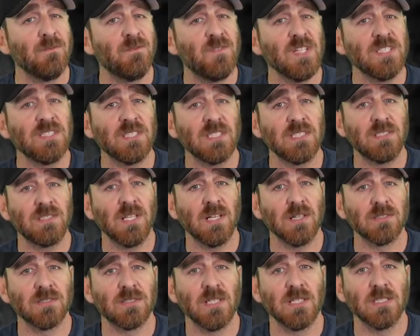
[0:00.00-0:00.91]
Physics
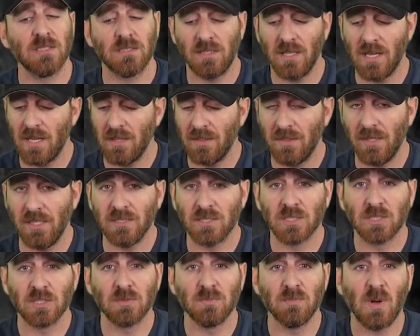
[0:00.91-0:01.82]
tells us that the
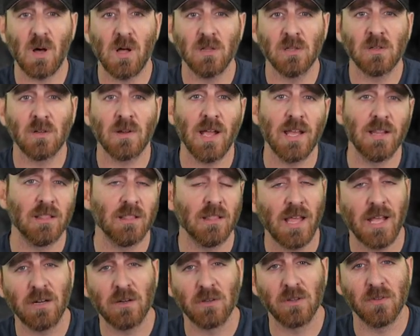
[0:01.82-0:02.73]
smaller and
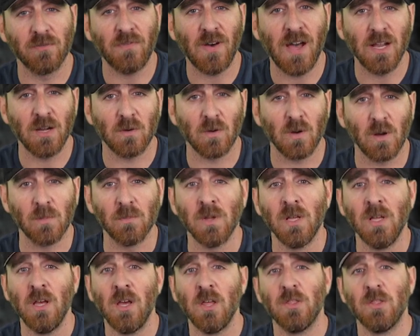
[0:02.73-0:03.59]
lighter the firearm,